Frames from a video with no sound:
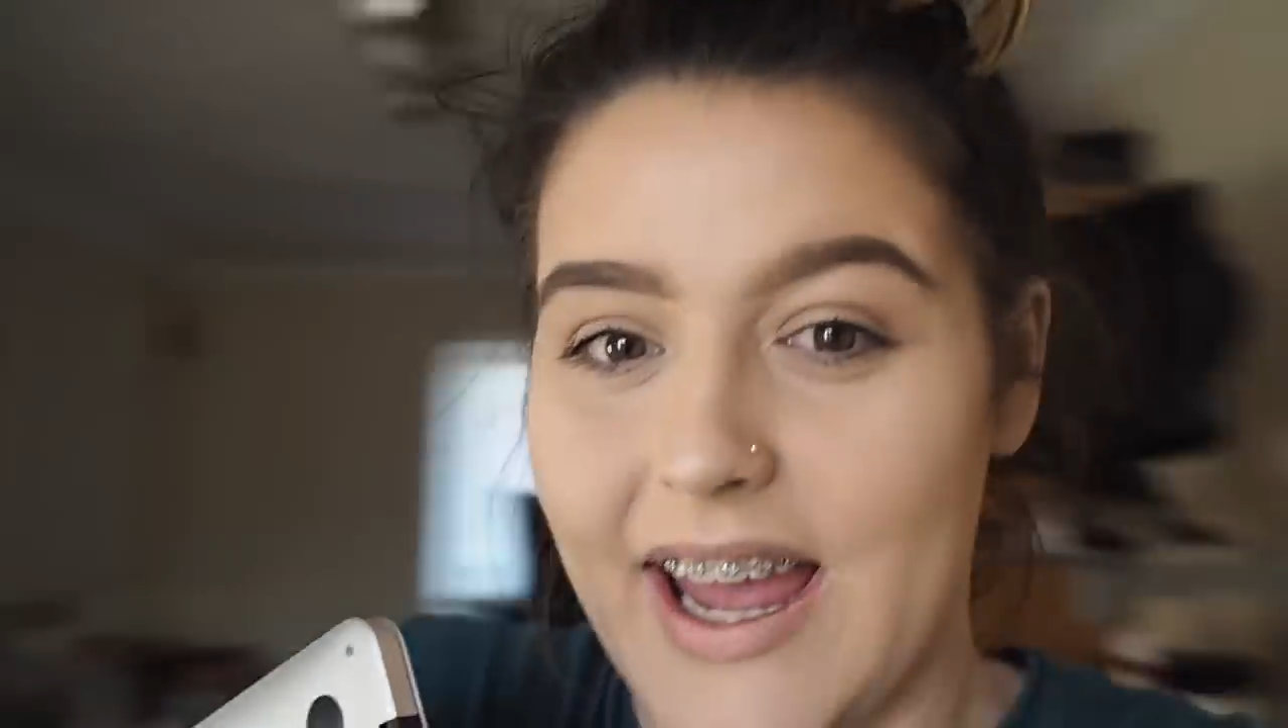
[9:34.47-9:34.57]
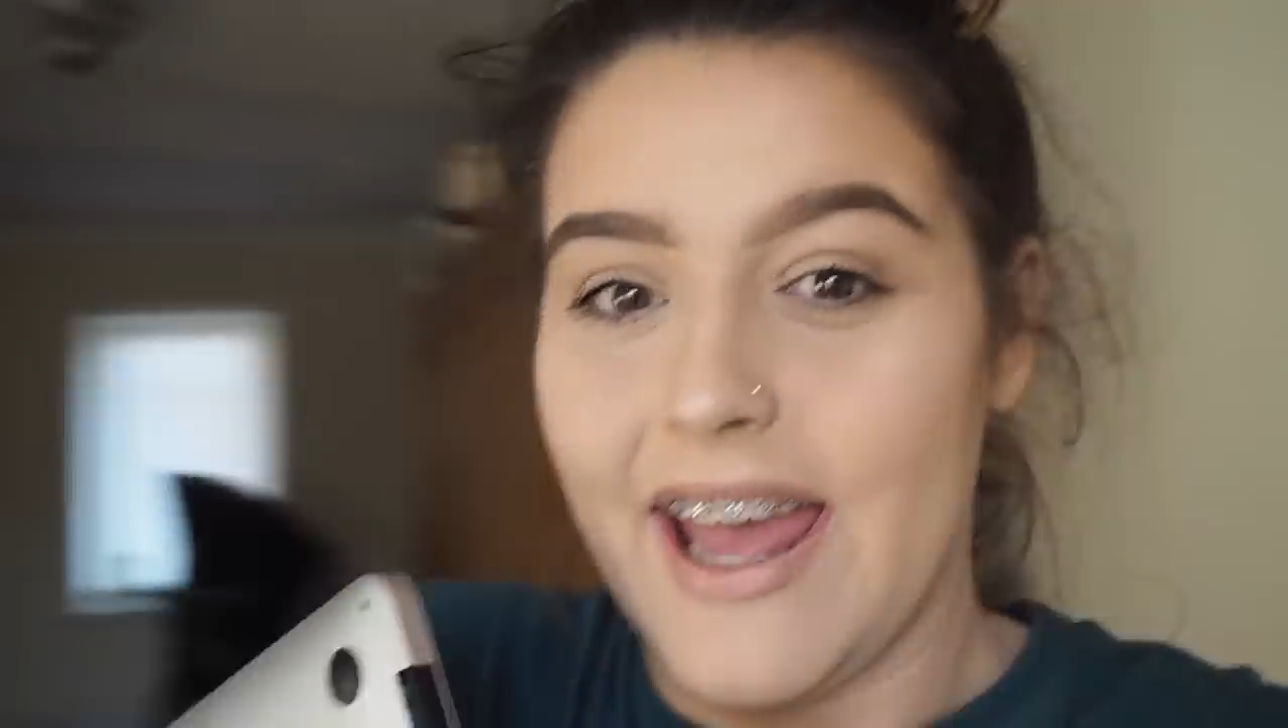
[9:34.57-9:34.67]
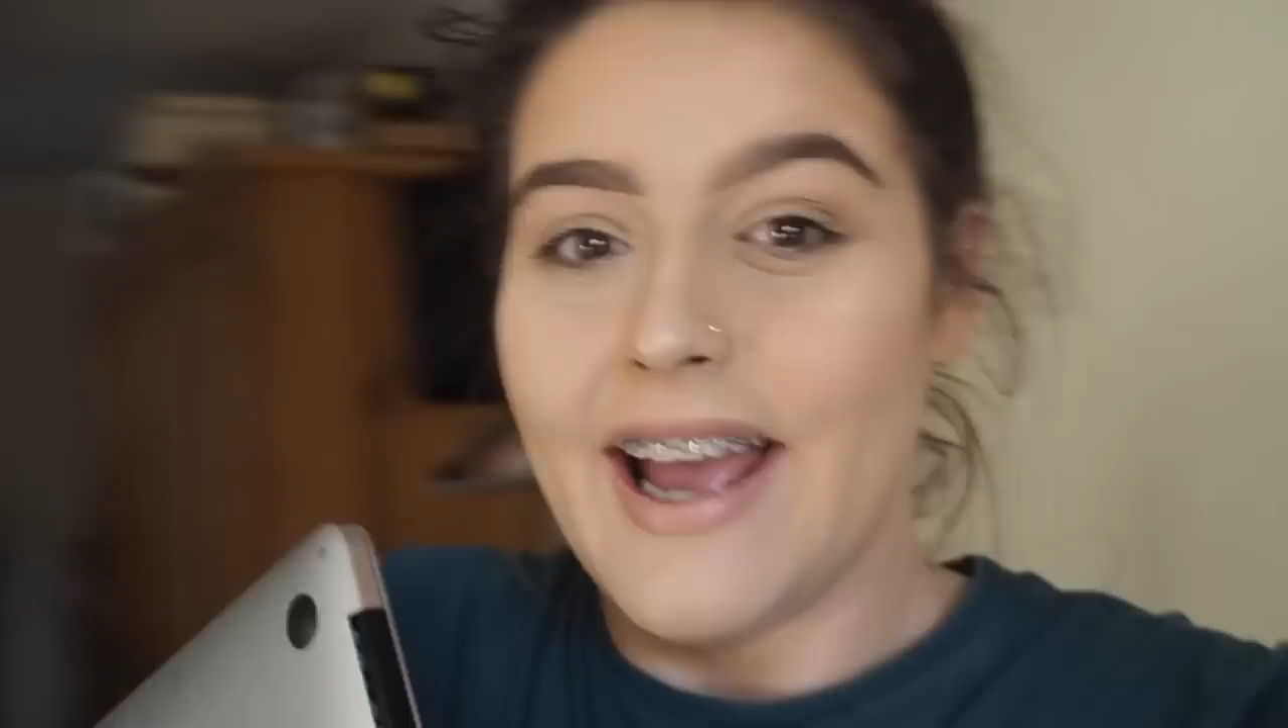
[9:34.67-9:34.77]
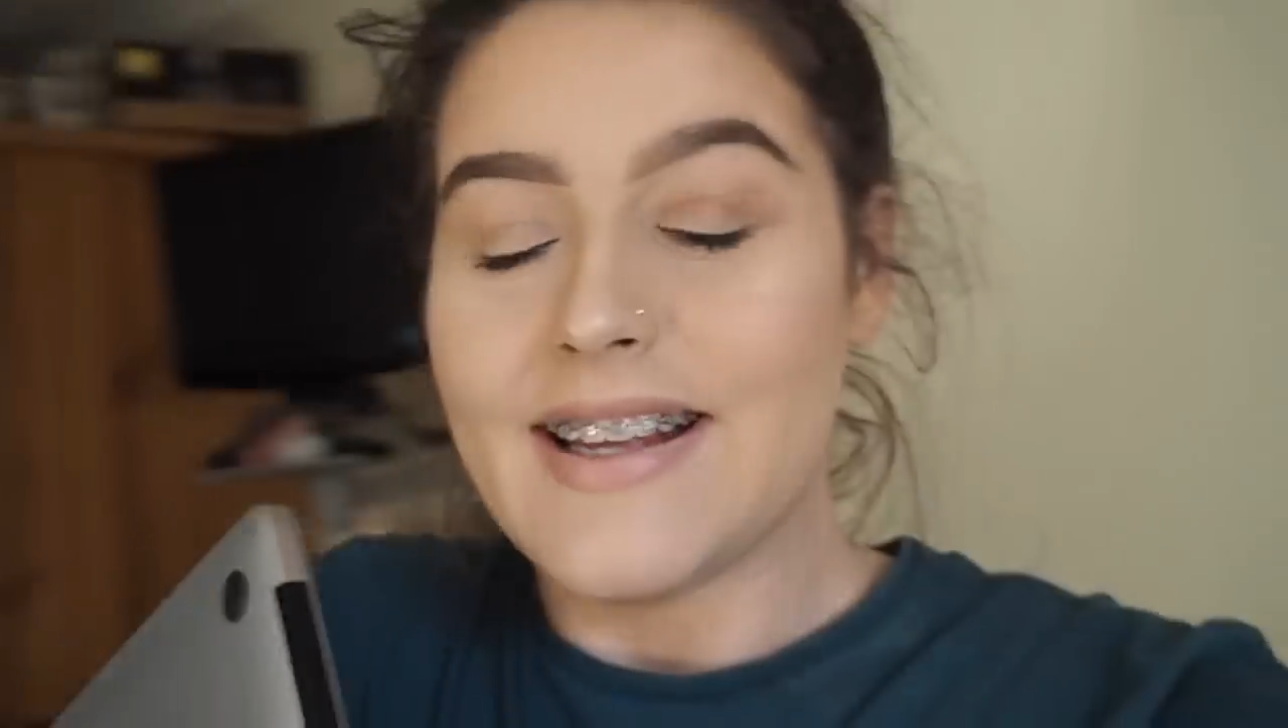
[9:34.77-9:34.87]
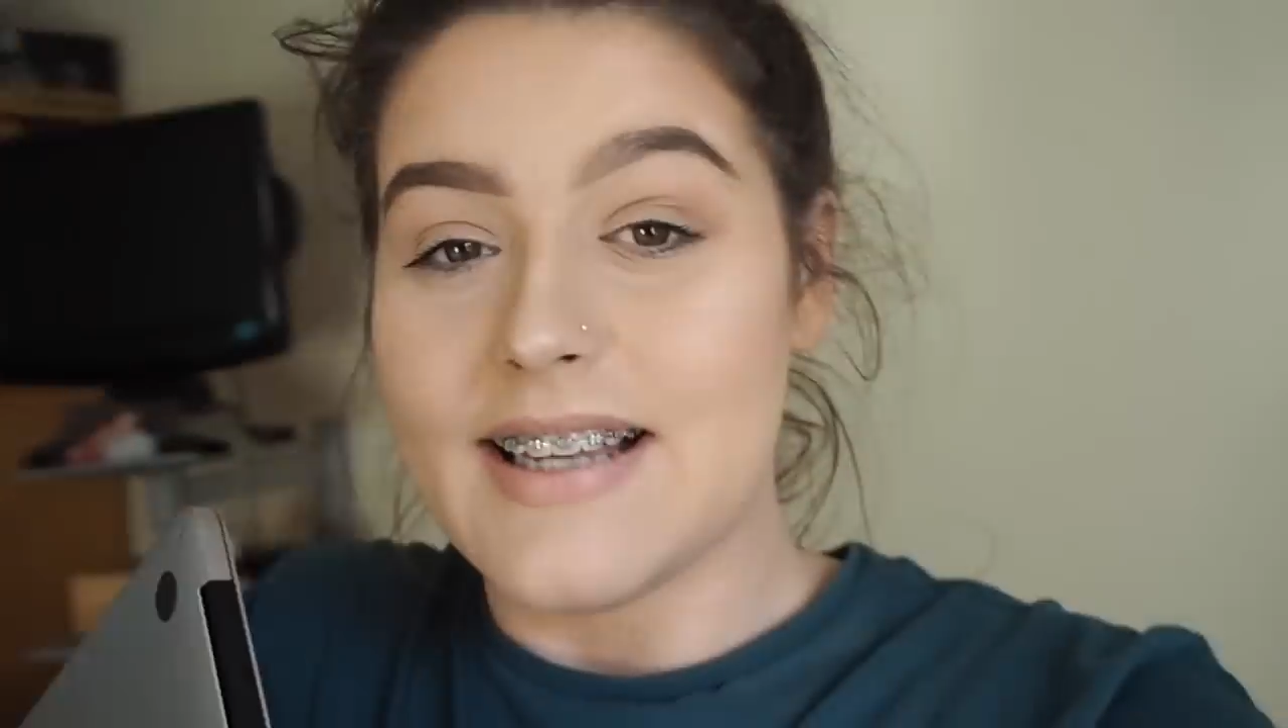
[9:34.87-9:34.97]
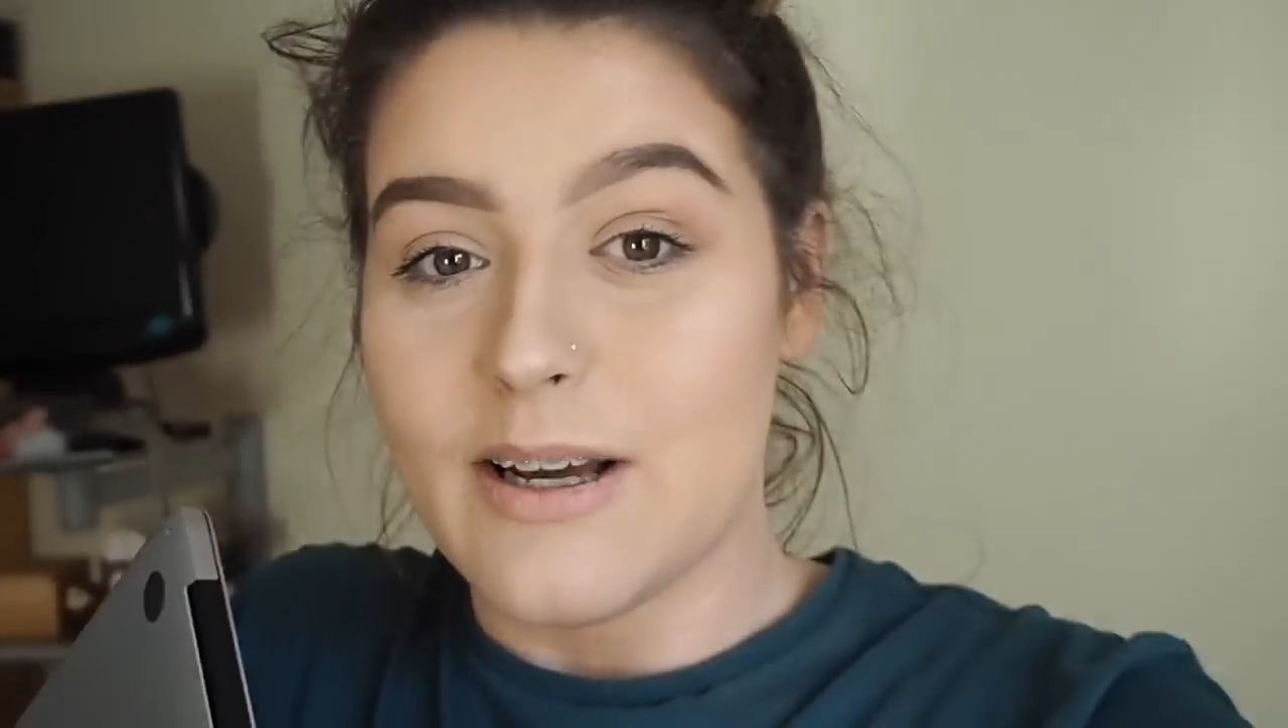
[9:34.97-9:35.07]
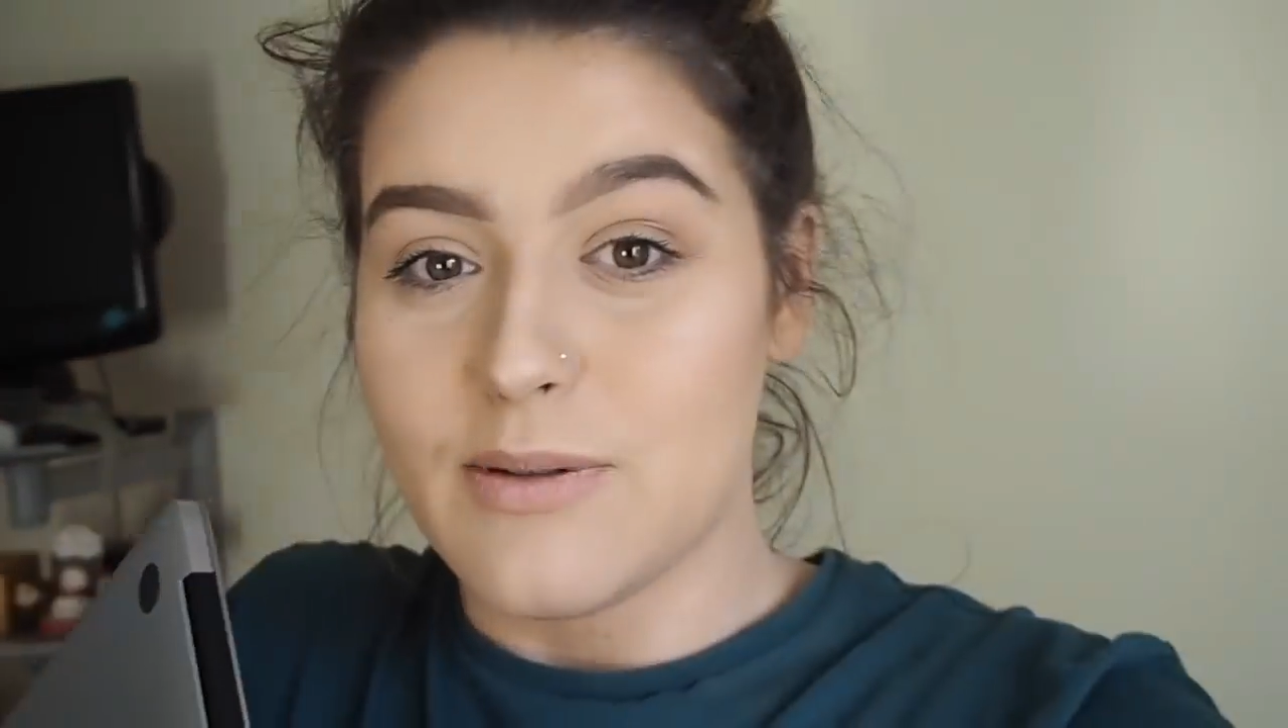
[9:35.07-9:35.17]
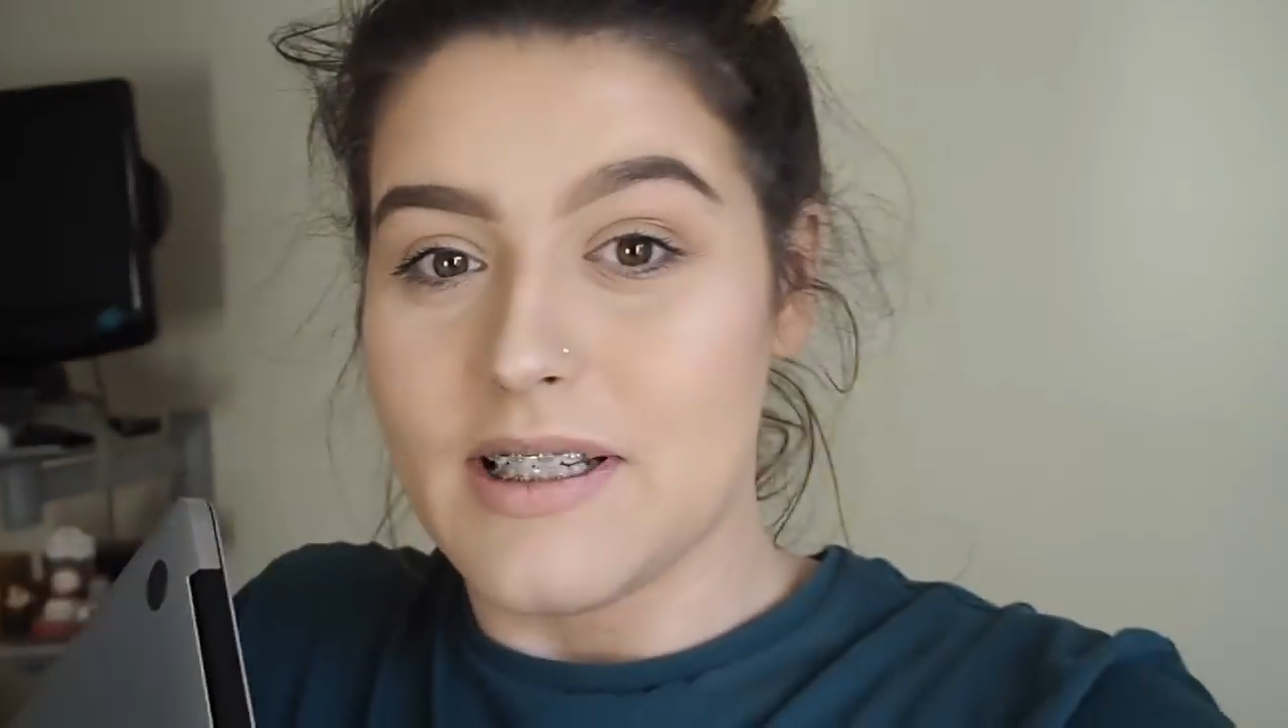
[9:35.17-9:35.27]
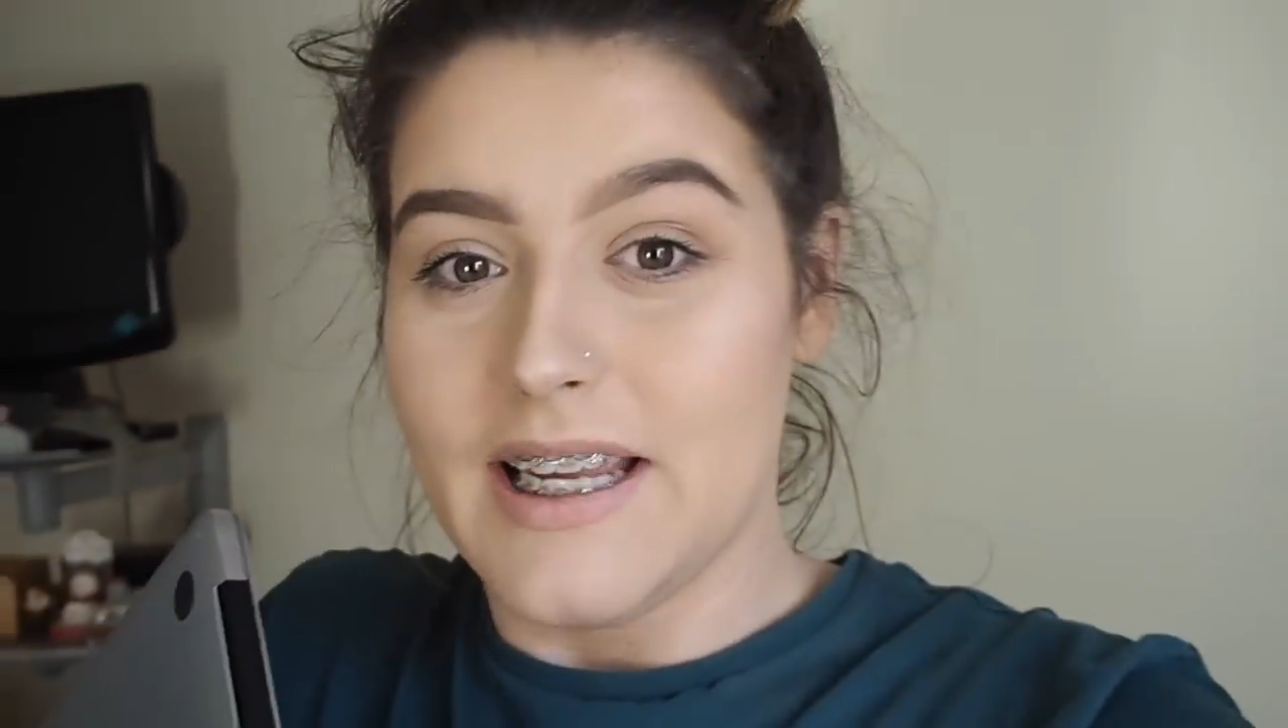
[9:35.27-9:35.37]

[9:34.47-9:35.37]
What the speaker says: here is a little